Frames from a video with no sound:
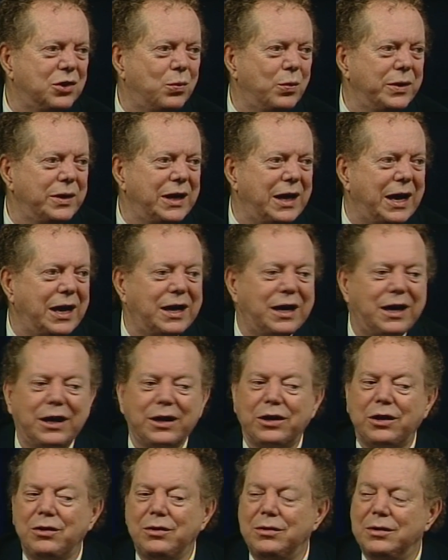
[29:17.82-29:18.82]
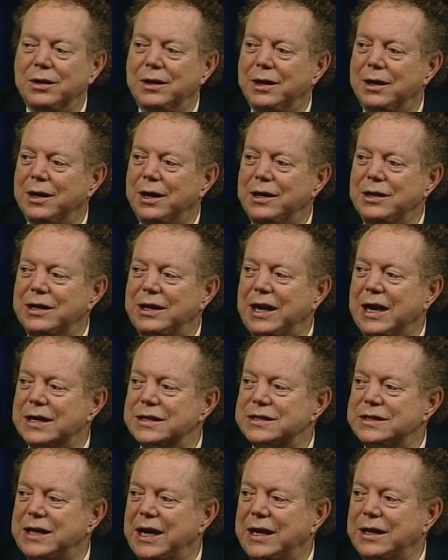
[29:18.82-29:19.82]
So one day I hug you, and you
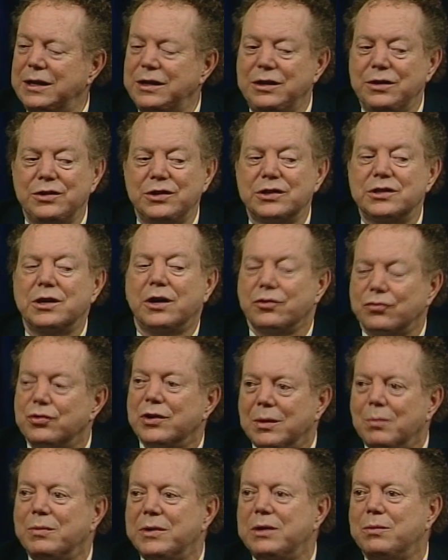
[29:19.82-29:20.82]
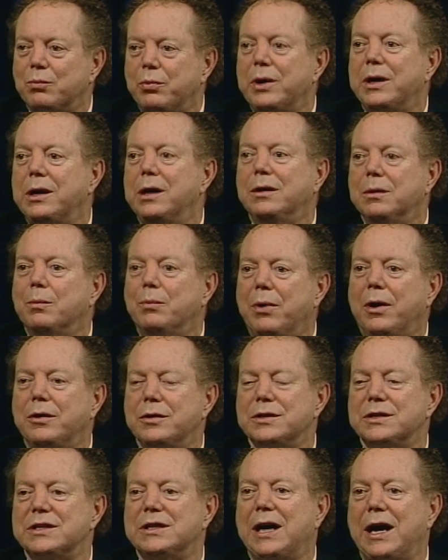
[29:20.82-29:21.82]
can't stand it. You just start trembling, breaking
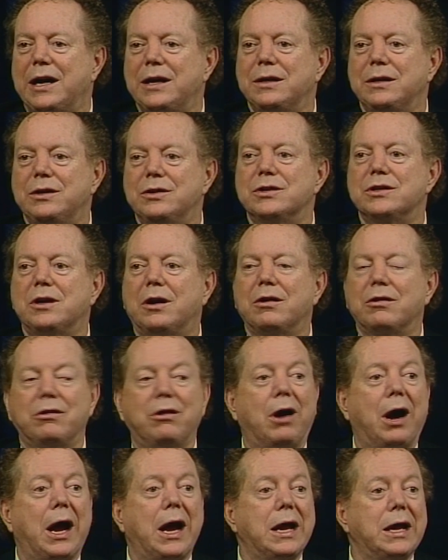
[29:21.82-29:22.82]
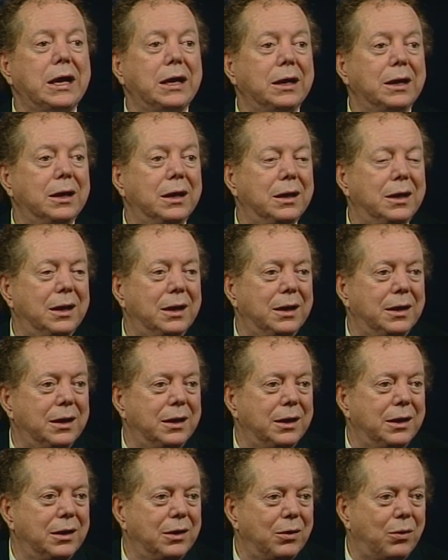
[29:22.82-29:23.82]
apart inside, and you start crying.
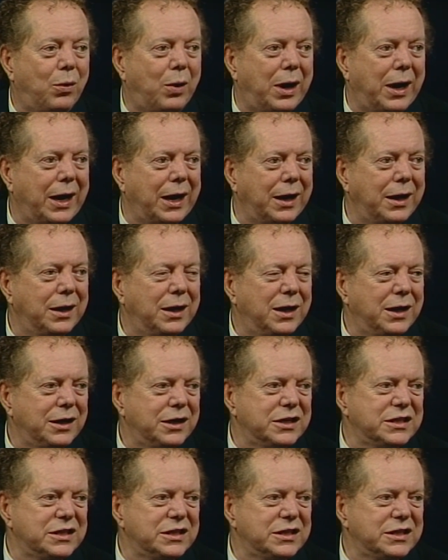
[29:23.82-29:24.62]
Why?